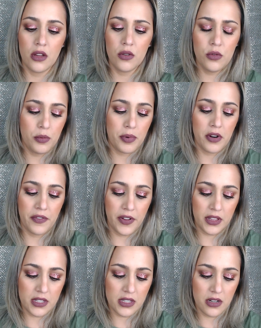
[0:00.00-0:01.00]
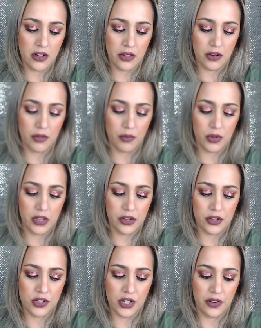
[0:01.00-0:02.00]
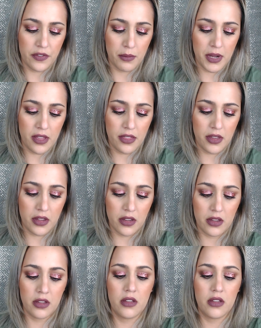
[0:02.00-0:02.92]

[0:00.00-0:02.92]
Ooh, perfect. This is another really good shade for me, I think.